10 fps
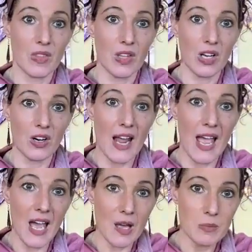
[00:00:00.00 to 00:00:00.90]
They are
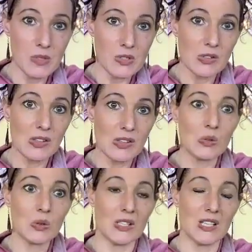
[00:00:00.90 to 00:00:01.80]

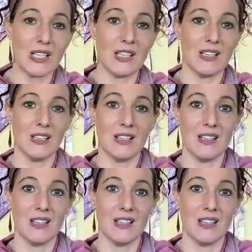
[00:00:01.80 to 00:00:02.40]
absolutely